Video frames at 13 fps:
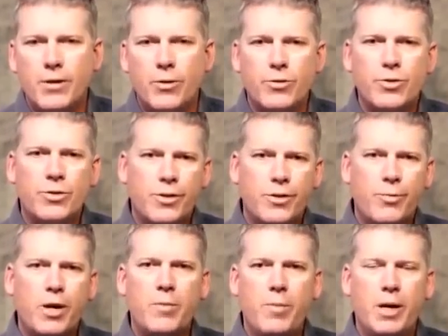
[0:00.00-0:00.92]
Those are the
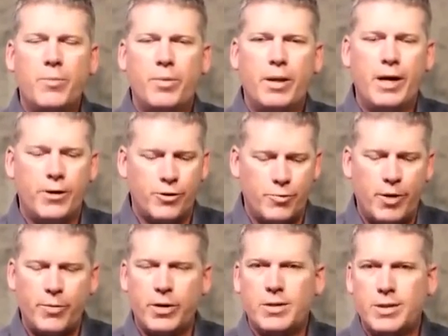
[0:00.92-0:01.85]
three big players.
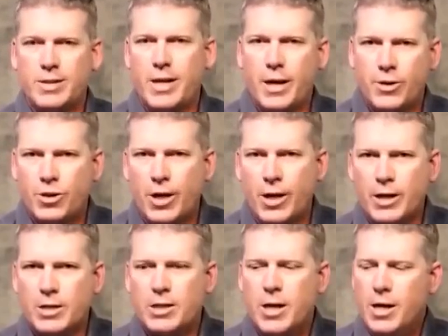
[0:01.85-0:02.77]
Remember, it's the tech
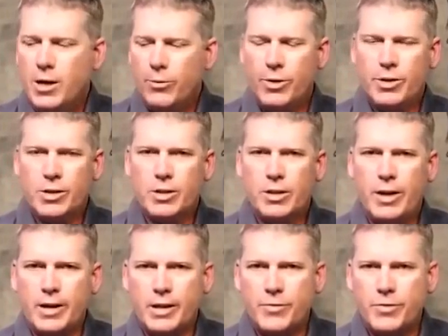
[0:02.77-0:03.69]
giants with the
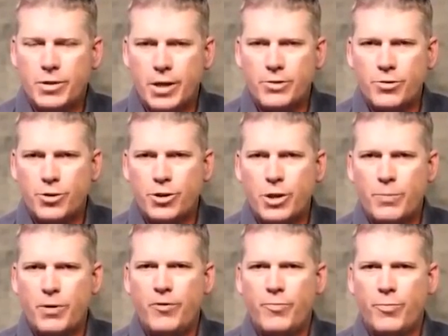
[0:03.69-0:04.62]
selective
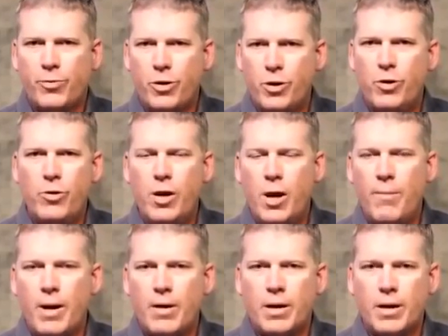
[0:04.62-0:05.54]
censorship of
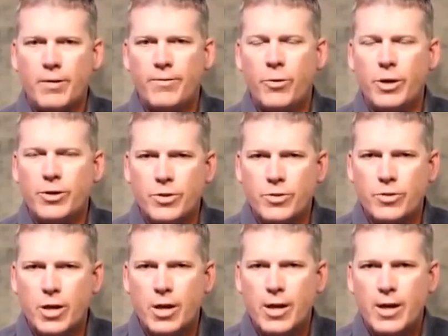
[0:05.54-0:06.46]
pro-America voices.